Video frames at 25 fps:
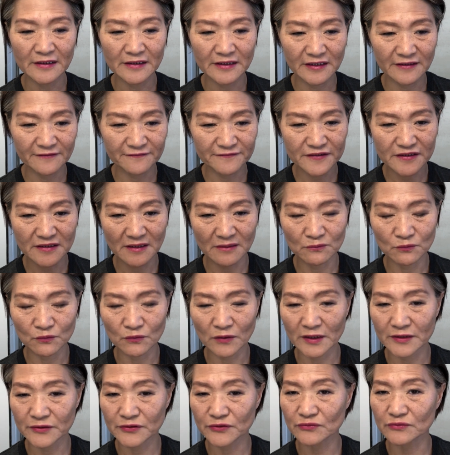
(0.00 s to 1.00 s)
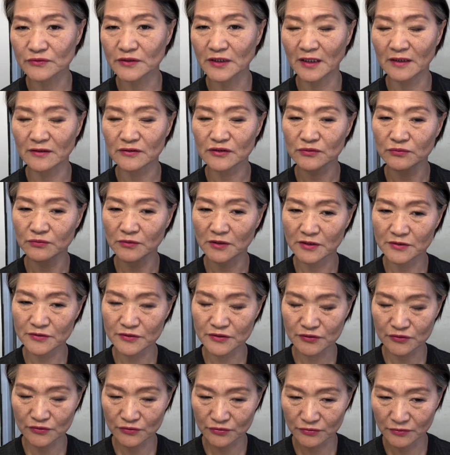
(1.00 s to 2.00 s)
If someone do not
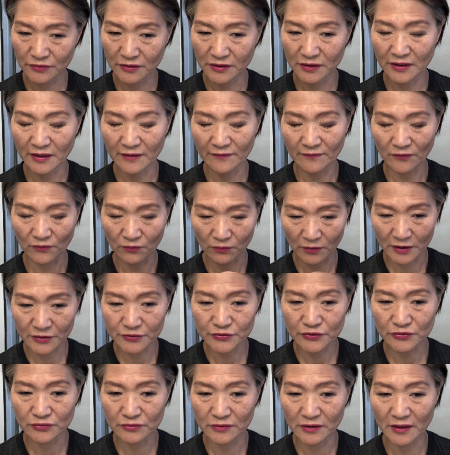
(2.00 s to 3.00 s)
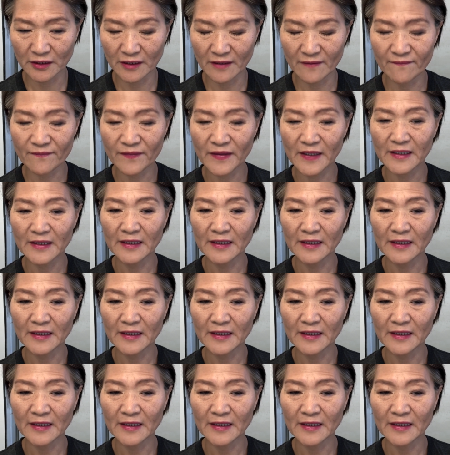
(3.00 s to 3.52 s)
want to learn,